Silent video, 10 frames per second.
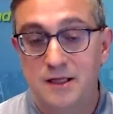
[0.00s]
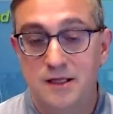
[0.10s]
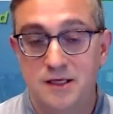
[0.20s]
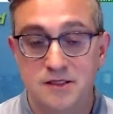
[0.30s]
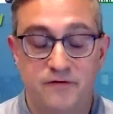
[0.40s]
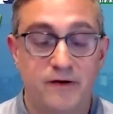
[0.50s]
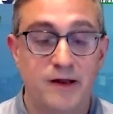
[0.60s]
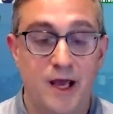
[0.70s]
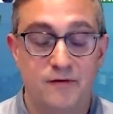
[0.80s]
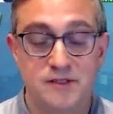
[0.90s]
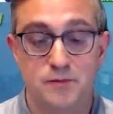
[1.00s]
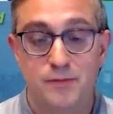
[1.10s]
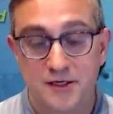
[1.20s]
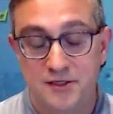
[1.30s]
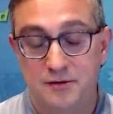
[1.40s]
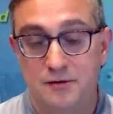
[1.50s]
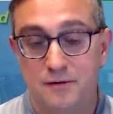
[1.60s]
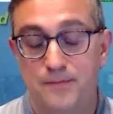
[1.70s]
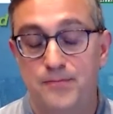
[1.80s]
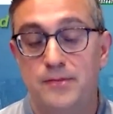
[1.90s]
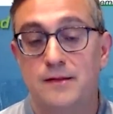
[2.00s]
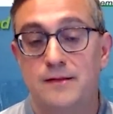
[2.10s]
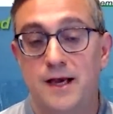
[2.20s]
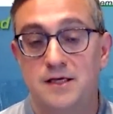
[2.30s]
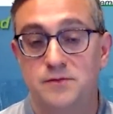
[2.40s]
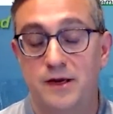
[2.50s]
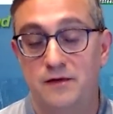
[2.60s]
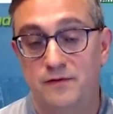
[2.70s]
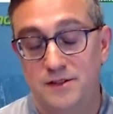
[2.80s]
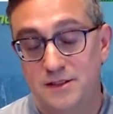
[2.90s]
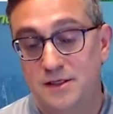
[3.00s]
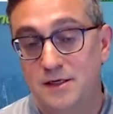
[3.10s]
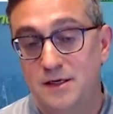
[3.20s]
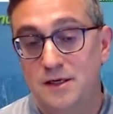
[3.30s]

And does the fund have special tax benefits?